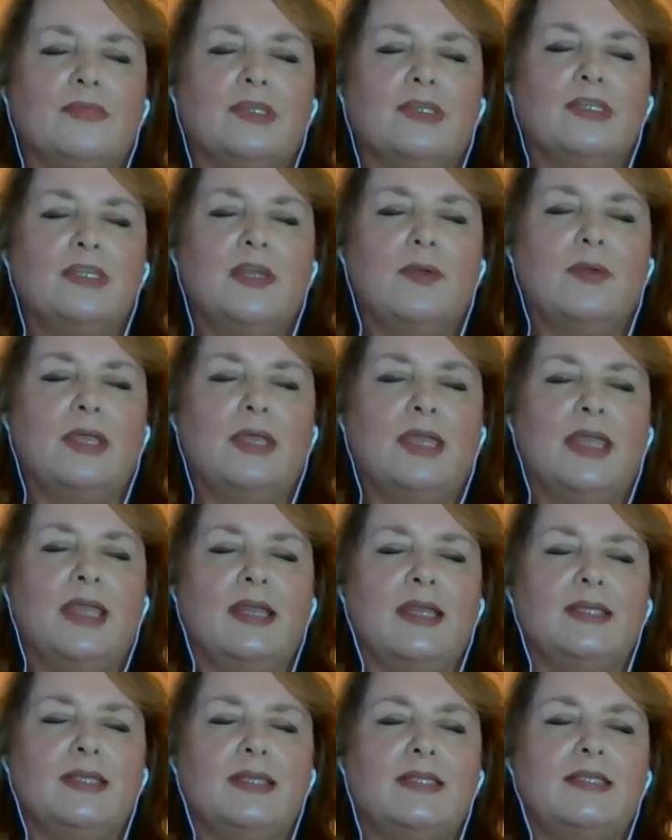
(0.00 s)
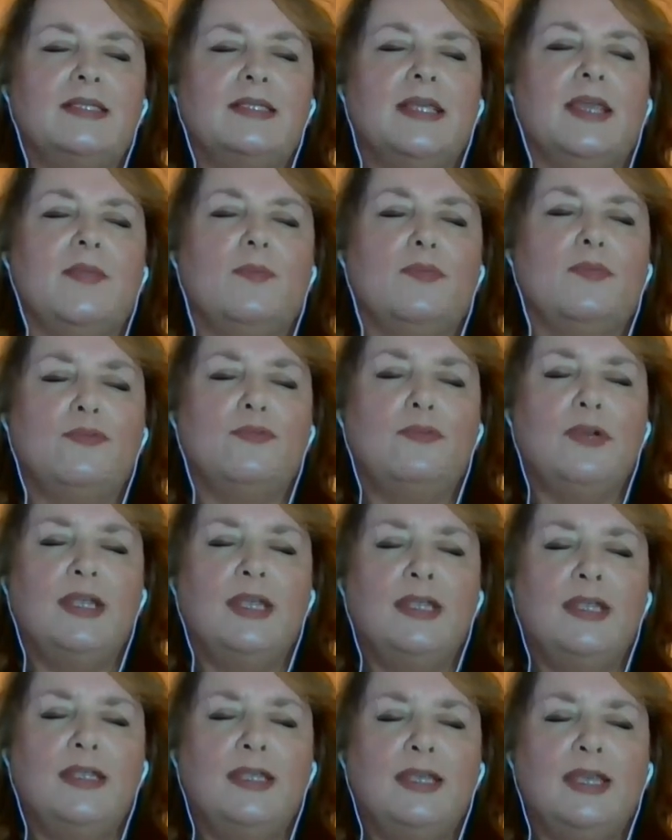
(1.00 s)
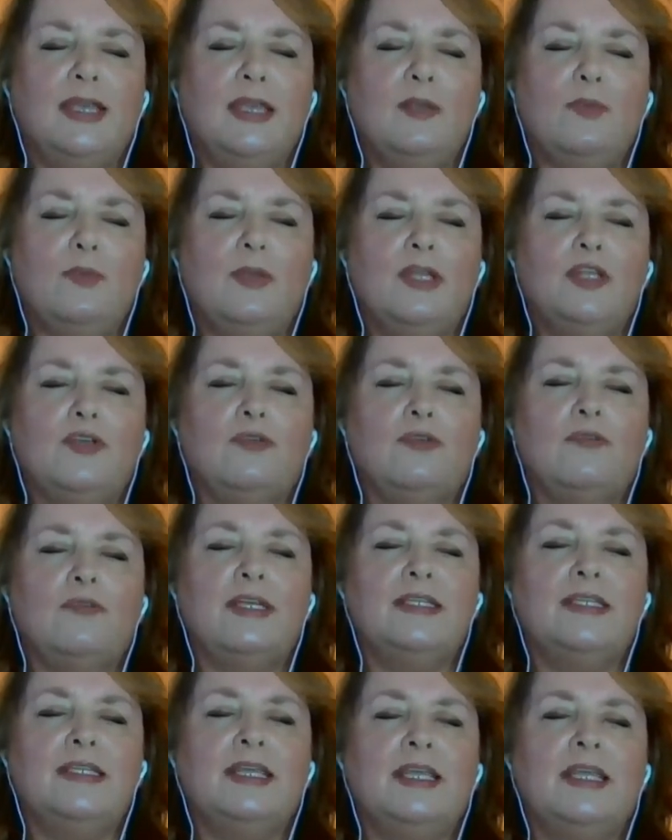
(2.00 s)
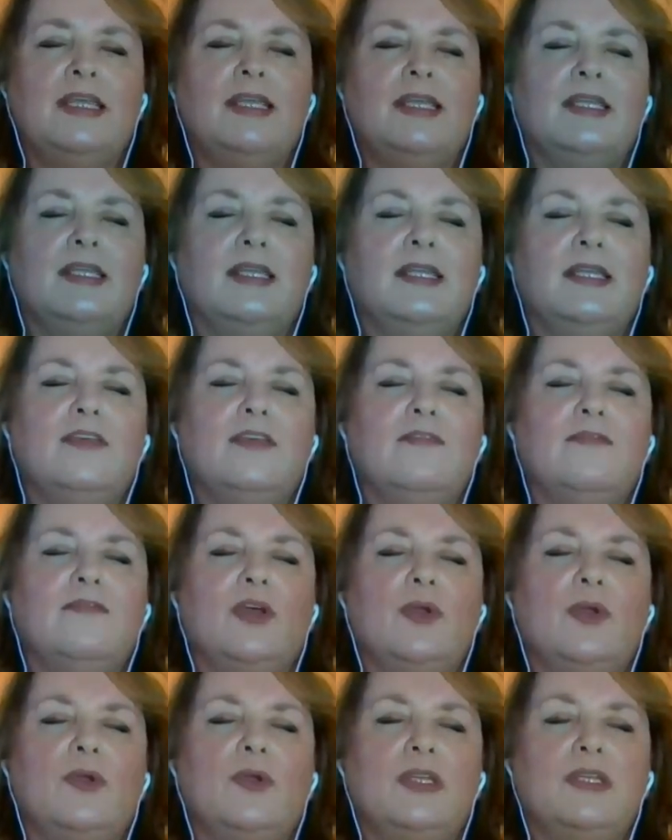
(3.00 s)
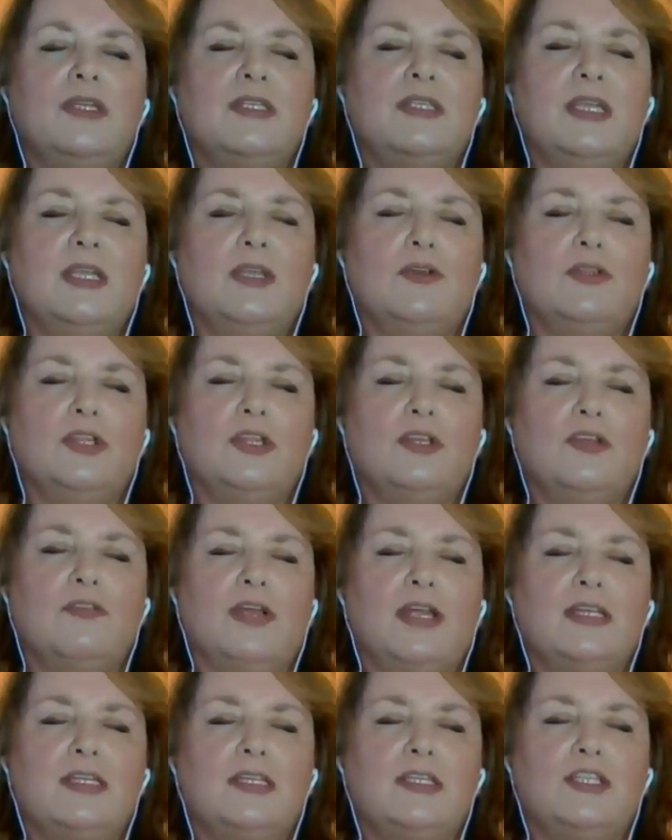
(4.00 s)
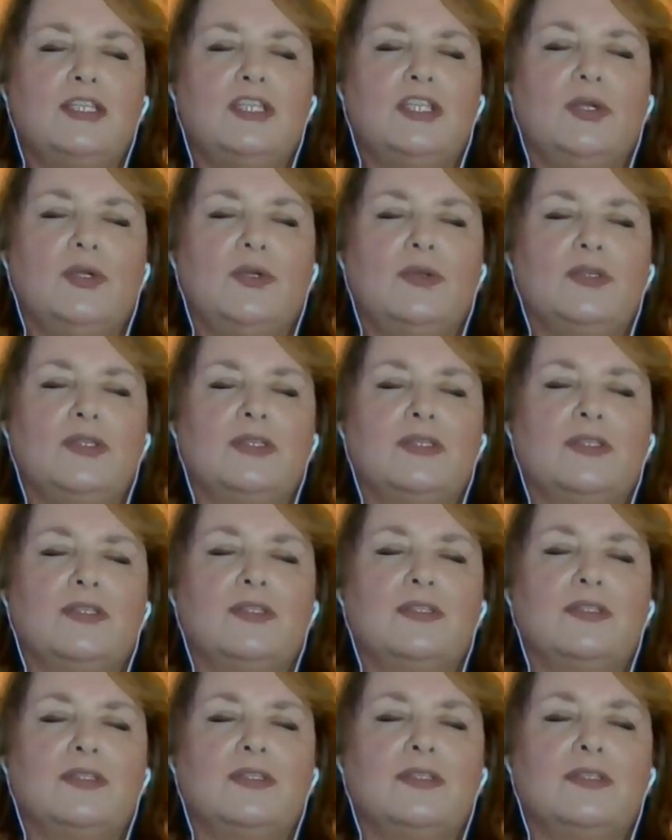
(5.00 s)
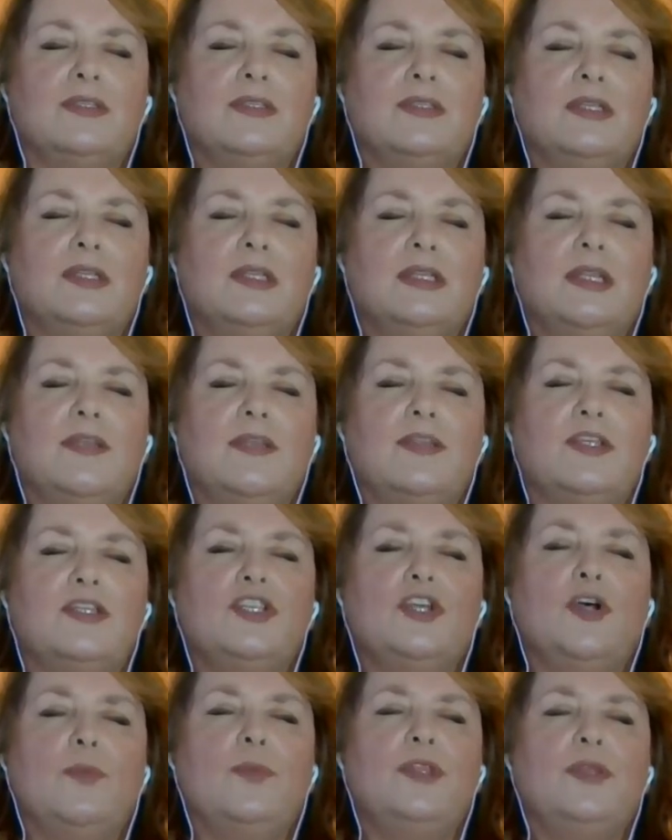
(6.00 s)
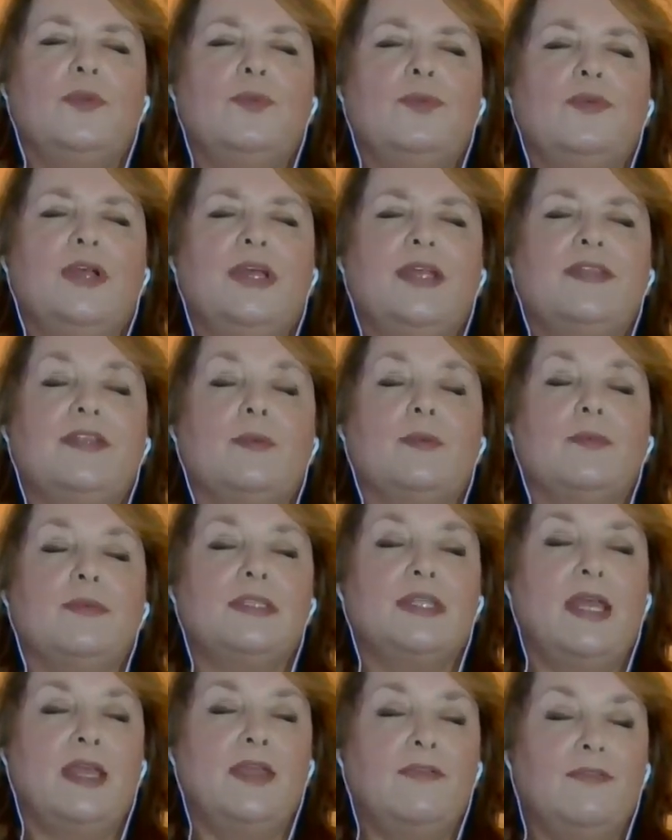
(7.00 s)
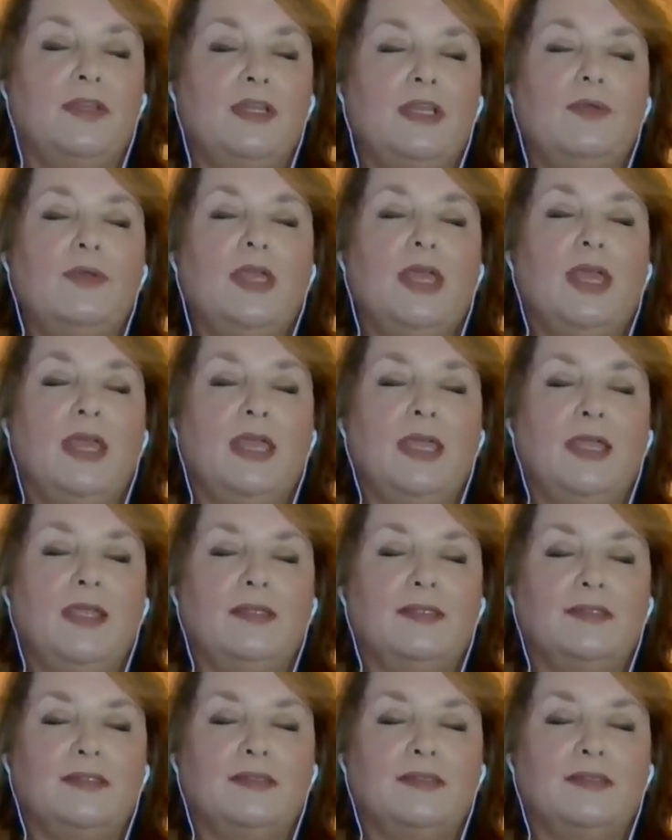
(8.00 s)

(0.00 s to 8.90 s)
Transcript: So again, as I say, breathing in when you're ready, focusing on the gratitude. At the top of the breath, I'm safe and okay.